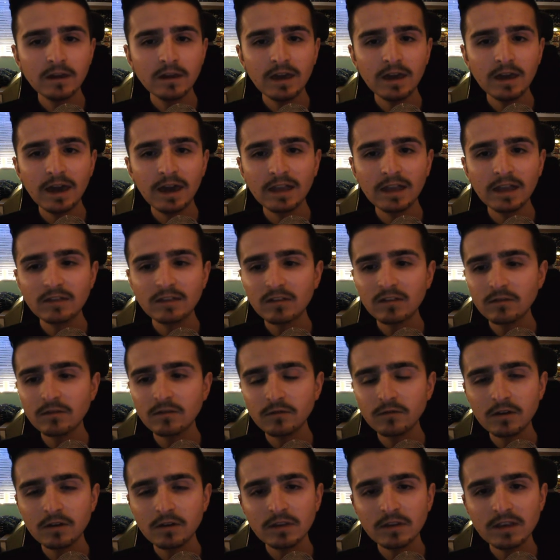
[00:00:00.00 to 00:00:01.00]
and it's just a
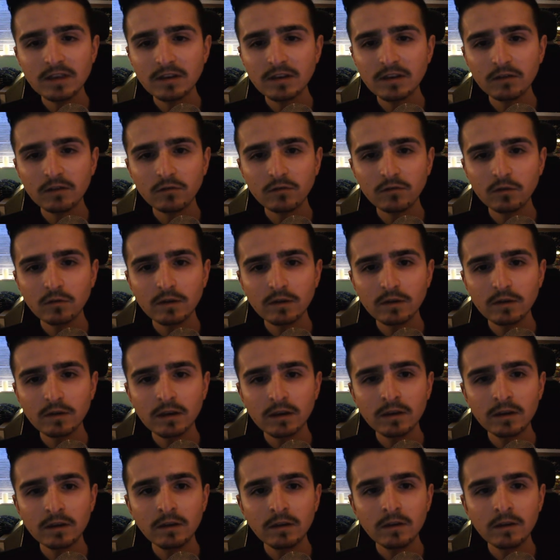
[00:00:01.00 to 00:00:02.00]
very detailed story
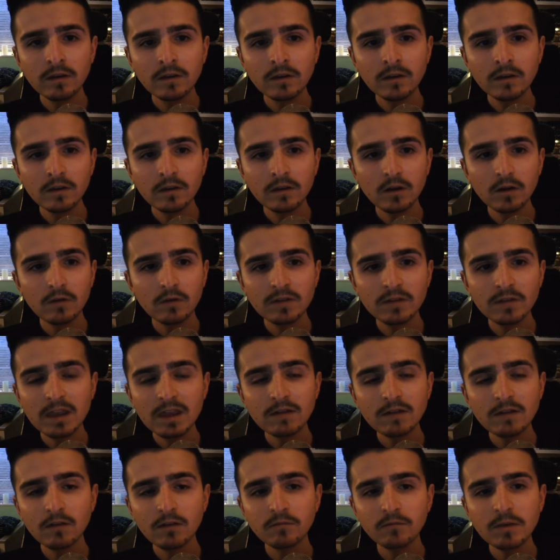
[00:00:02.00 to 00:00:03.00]
of an
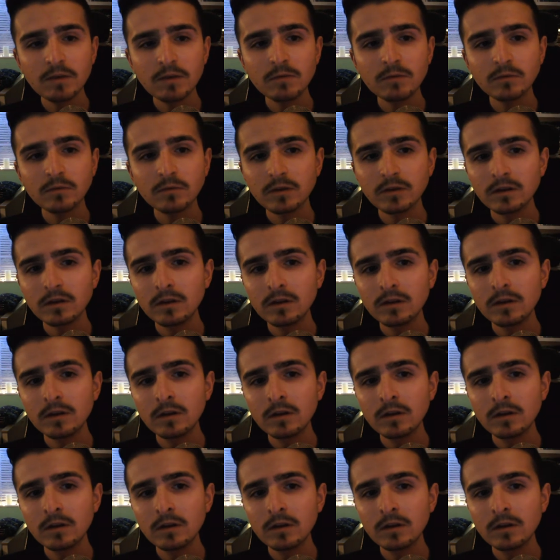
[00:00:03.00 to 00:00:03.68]
era of people that